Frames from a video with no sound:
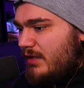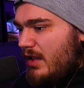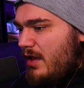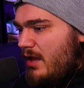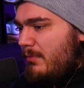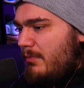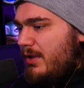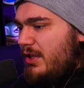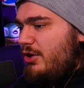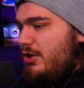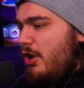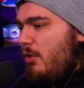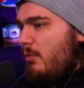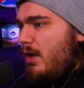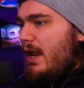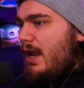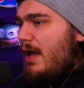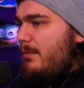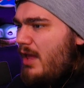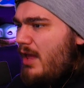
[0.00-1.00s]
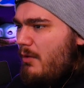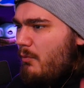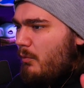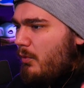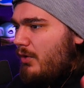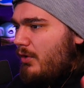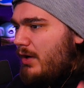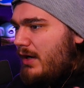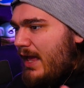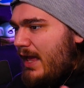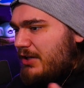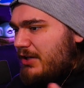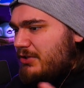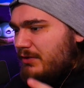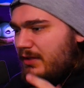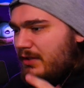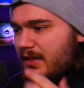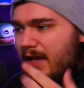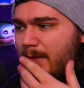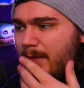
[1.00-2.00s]
But you know what? I'm not worried,
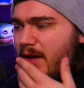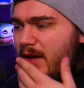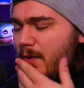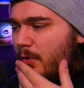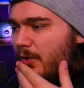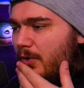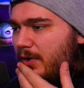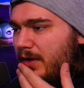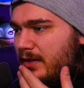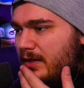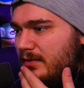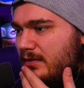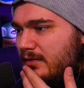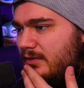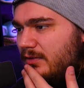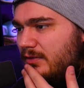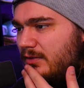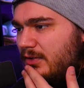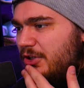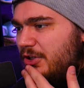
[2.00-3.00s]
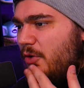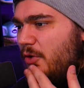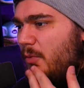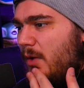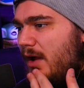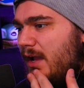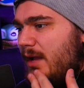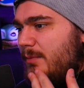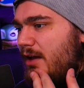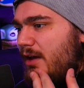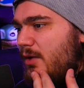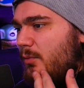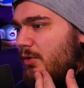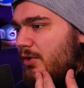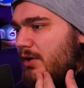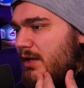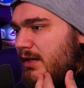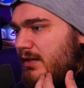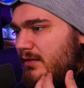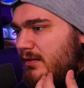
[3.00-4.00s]
actually. I'm not worried. You know why I'm not
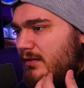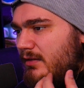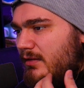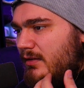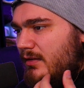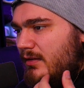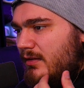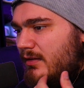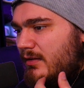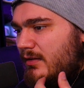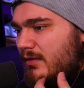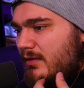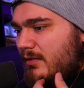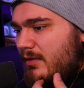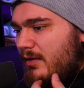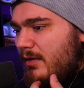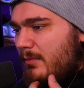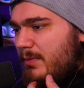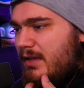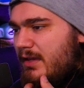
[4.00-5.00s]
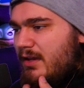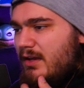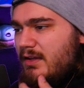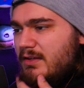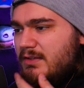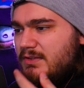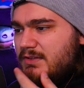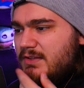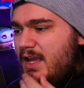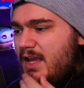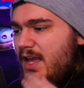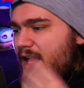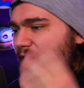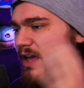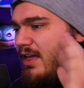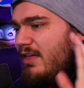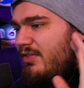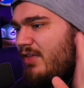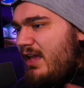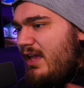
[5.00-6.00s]
worried? Because
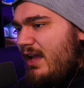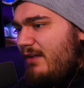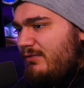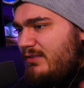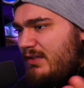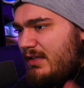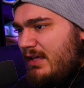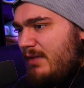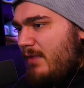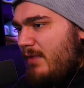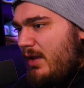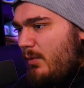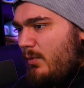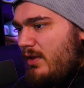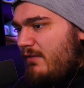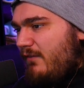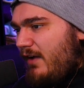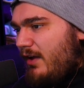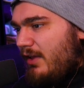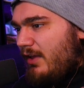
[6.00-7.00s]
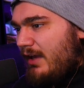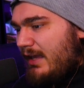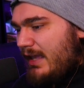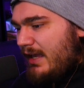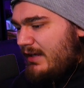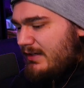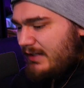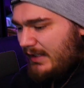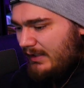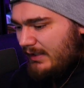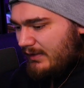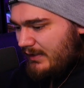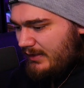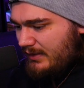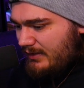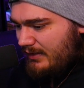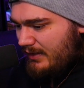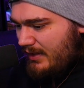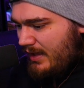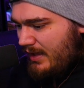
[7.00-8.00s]
they have to hit my Weavile again to kill
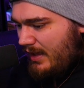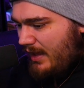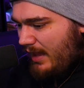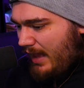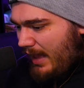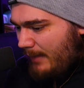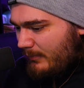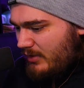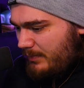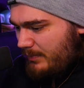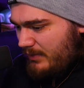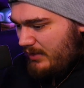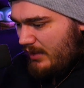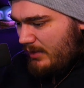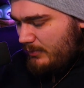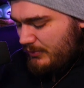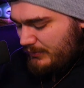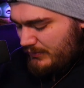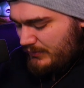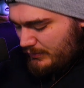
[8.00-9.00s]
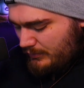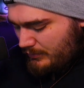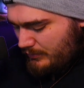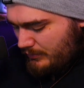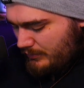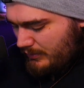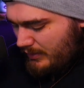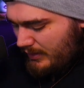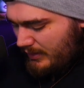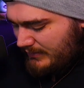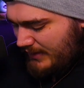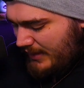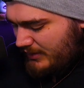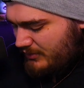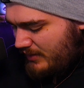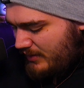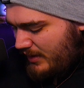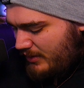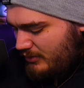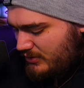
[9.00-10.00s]
it. I'm going to be able to
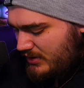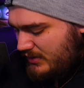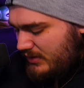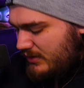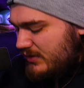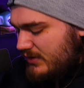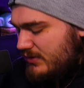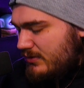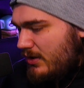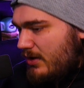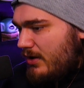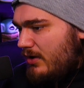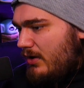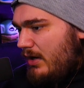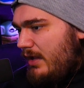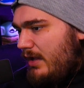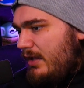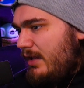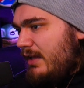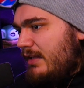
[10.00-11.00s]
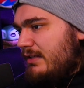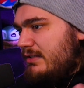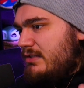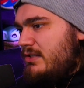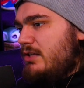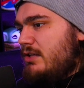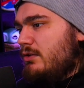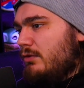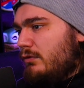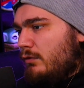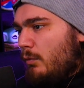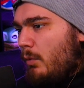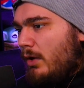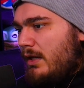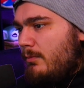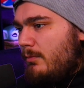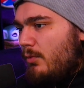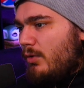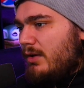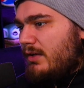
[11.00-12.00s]
attach an energy to this Darkrai and deal
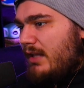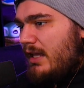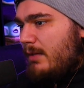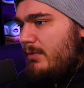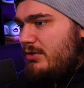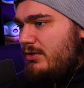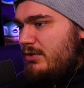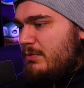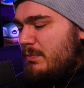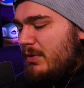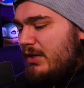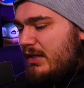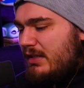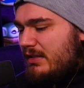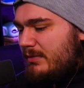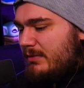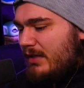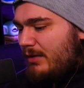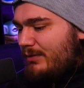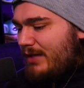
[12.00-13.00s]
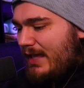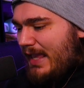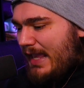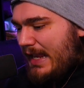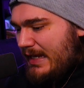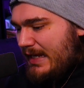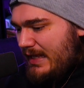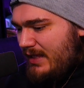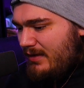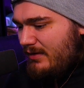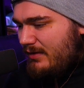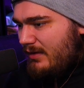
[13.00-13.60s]
20 more damage, bringing them down to 80.